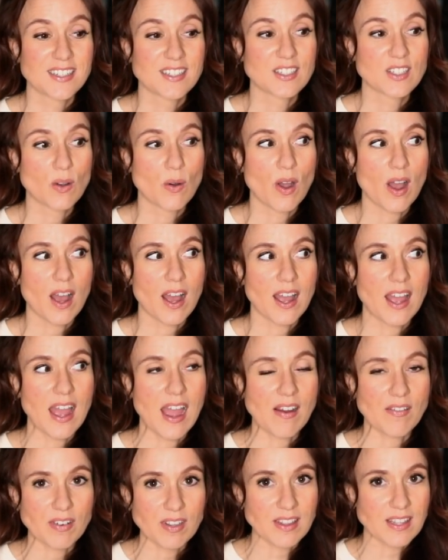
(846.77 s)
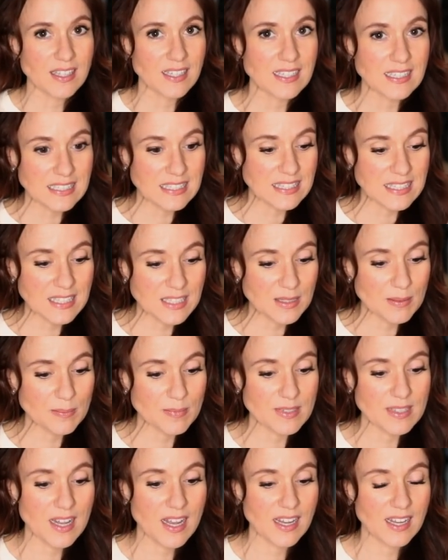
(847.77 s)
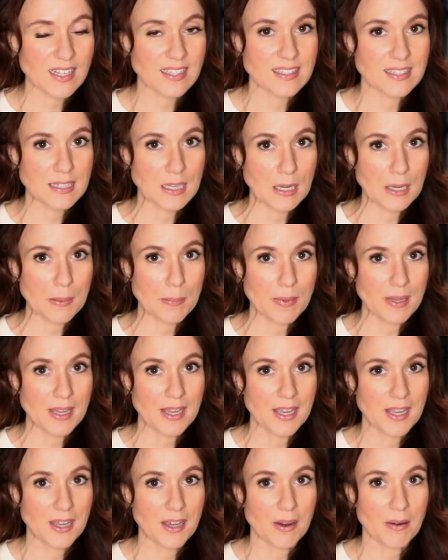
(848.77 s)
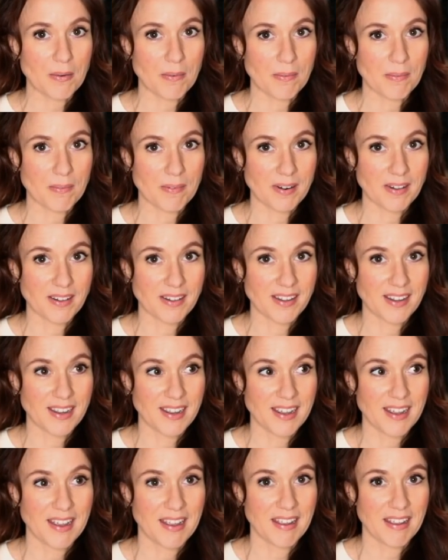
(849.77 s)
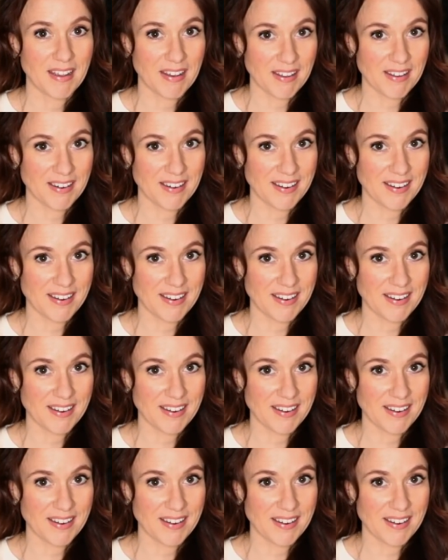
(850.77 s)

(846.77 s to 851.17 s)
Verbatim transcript: So everything seems like it's going to be really good.